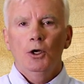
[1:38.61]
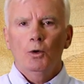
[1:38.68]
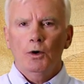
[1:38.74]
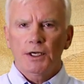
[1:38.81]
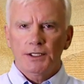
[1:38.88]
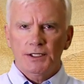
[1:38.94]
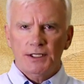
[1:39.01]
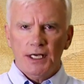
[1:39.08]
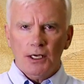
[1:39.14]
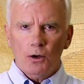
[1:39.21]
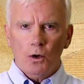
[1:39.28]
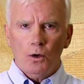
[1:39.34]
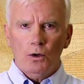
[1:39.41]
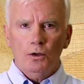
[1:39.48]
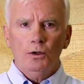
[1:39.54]
where a
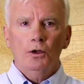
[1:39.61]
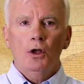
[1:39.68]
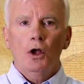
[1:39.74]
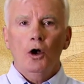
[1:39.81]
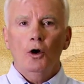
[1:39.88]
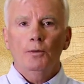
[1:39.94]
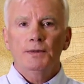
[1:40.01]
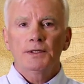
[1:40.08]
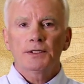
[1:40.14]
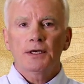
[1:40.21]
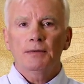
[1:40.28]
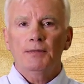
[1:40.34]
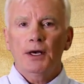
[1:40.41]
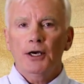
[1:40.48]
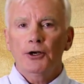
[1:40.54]
sinkhole opens
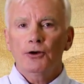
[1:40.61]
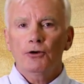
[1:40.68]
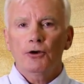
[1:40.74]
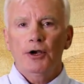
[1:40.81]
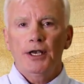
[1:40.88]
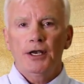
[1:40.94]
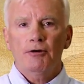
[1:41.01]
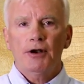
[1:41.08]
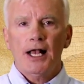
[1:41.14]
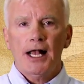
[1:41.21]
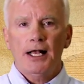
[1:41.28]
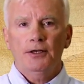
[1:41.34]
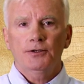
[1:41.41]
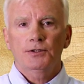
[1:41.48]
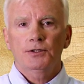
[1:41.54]
up under or near a
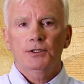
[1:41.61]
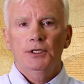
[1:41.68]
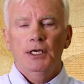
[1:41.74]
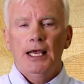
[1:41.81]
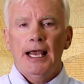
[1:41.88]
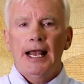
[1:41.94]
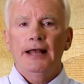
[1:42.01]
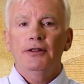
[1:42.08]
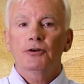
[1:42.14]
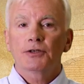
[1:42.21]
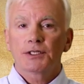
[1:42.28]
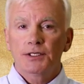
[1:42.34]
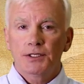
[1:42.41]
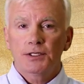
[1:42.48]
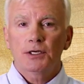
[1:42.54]
house and there is
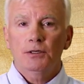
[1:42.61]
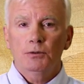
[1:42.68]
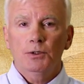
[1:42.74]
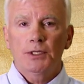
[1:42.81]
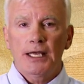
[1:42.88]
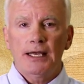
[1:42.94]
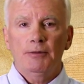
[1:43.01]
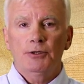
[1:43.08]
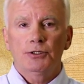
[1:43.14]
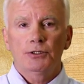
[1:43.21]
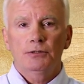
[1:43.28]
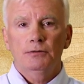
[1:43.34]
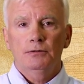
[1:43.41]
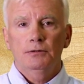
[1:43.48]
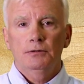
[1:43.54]
considerable damage.